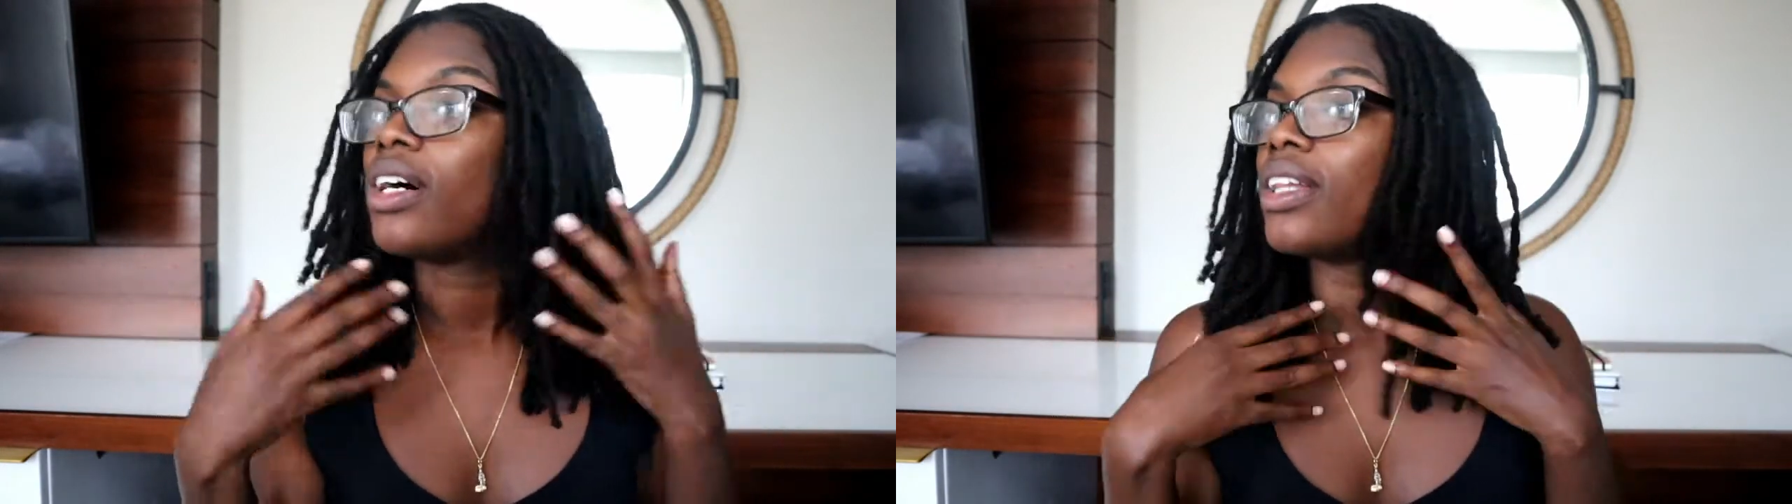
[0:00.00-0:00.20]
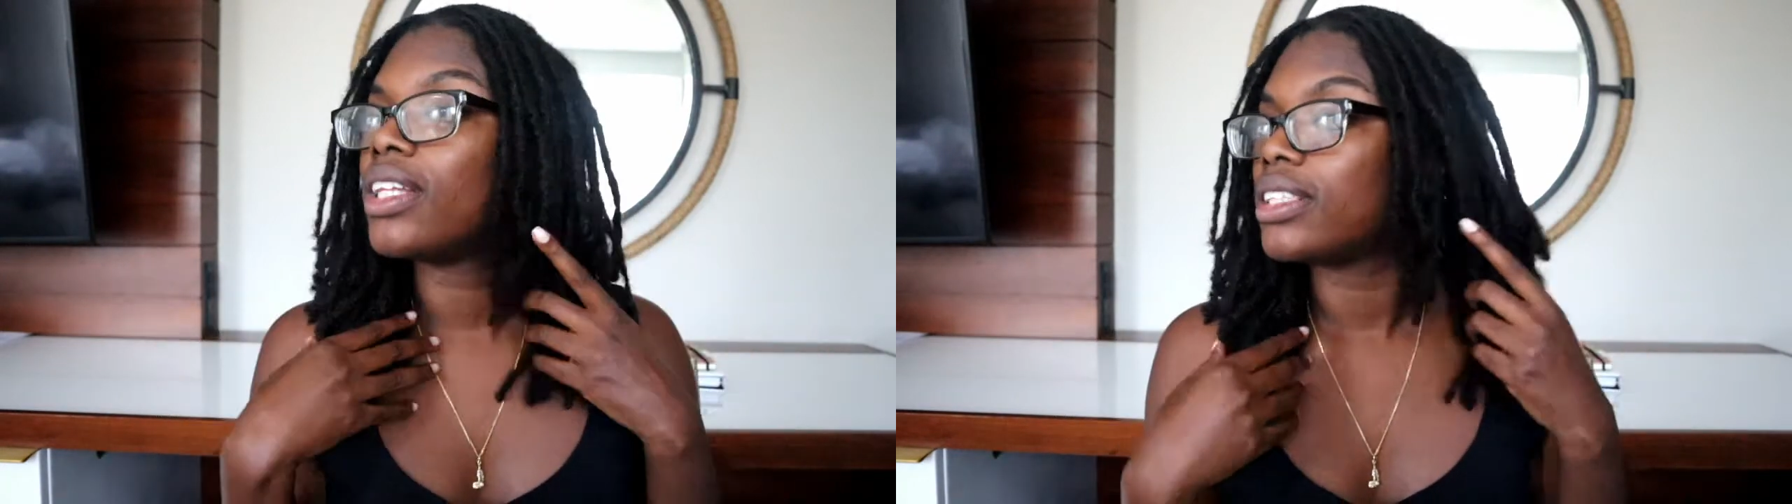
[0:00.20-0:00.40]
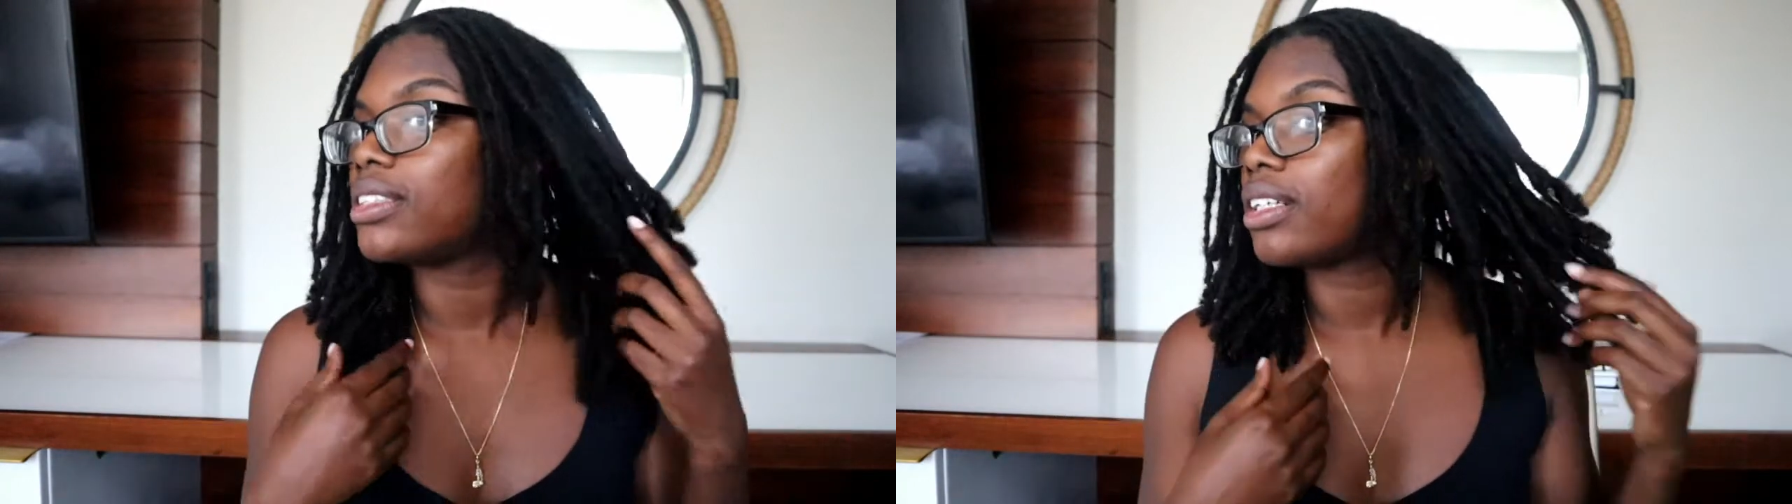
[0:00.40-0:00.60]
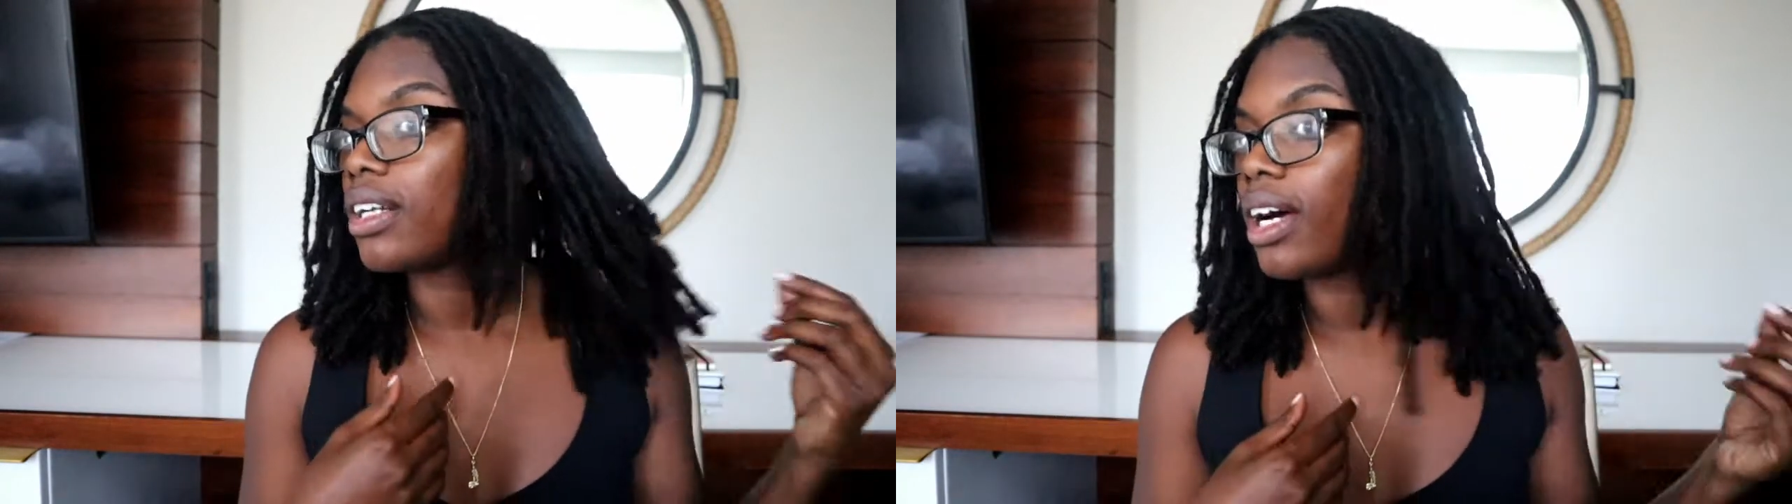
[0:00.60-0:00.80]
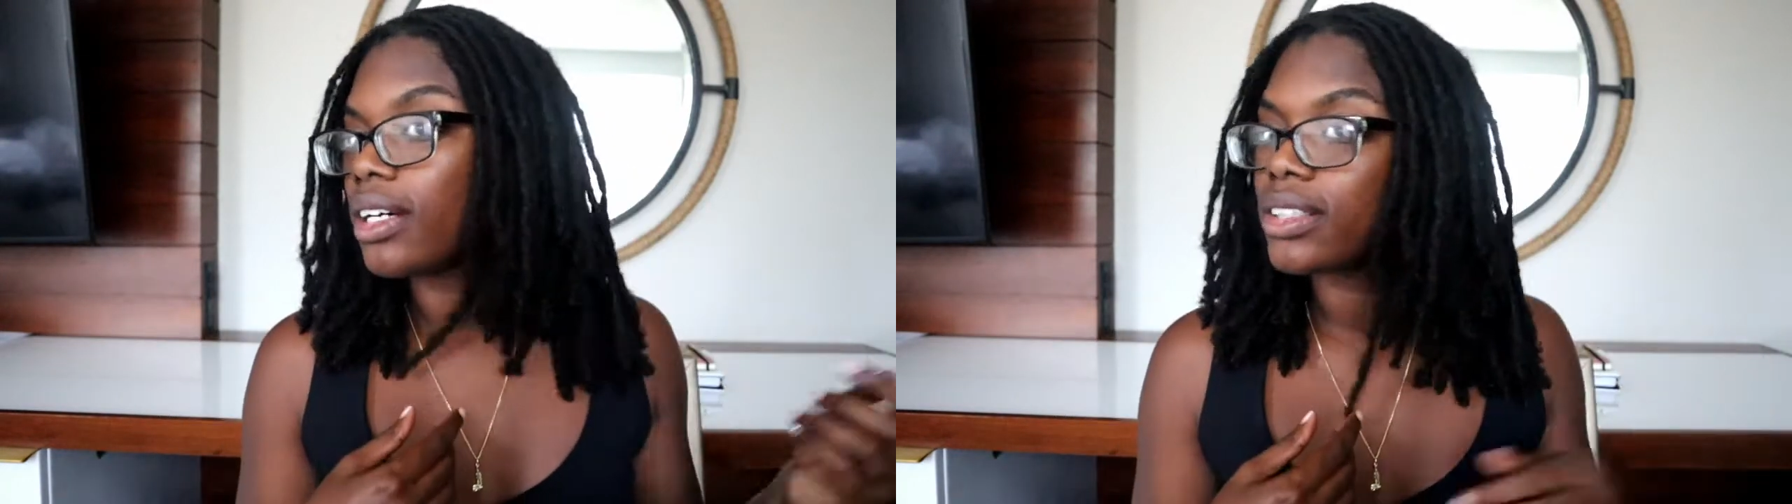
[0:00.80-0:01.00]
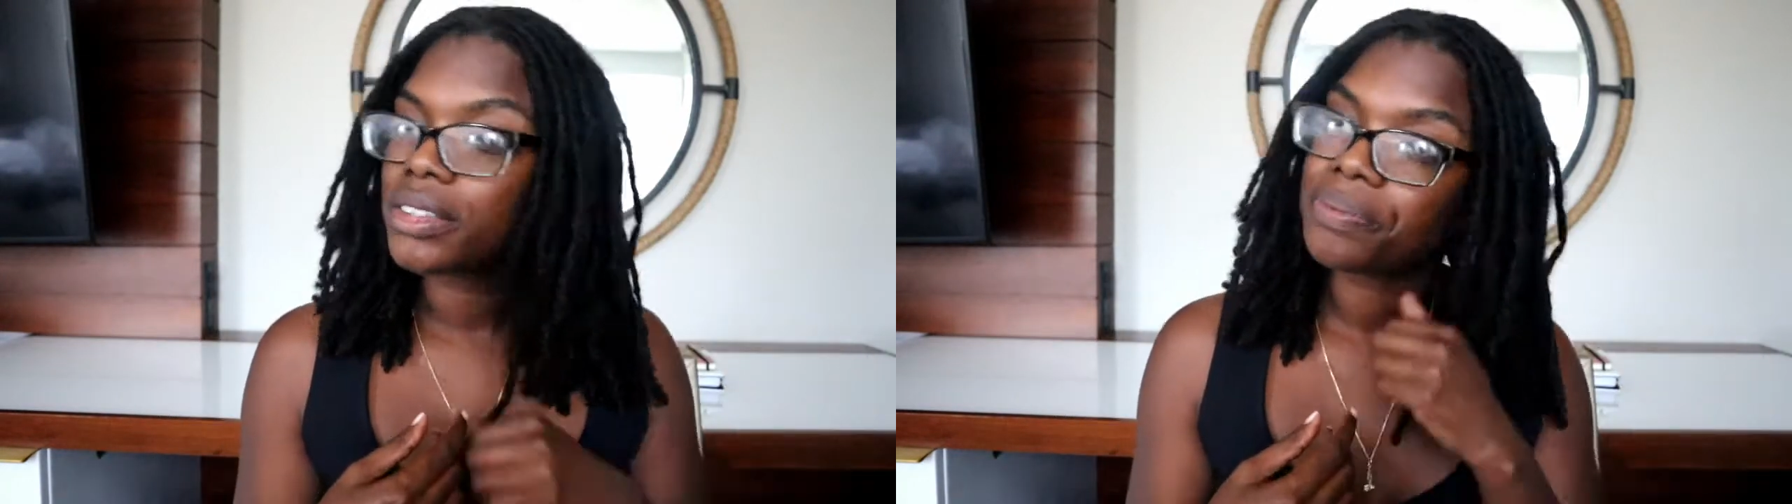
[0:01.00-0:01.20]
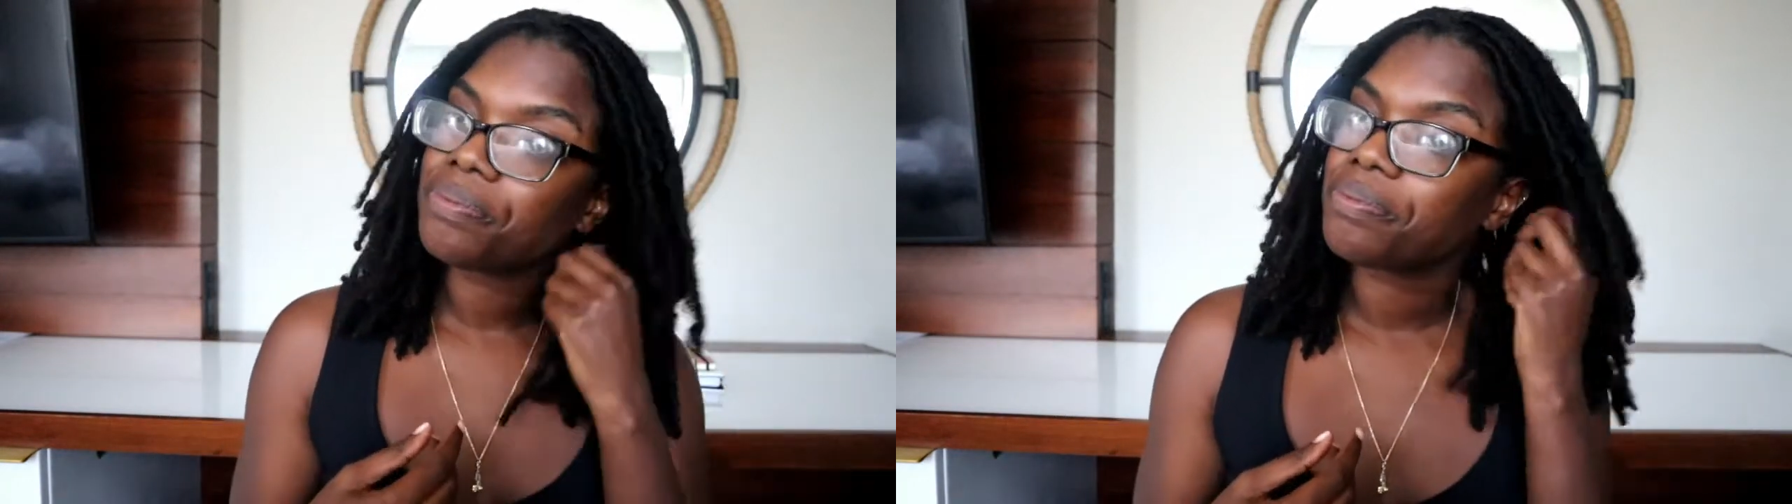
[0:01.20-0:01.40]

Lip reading: on this set of locks,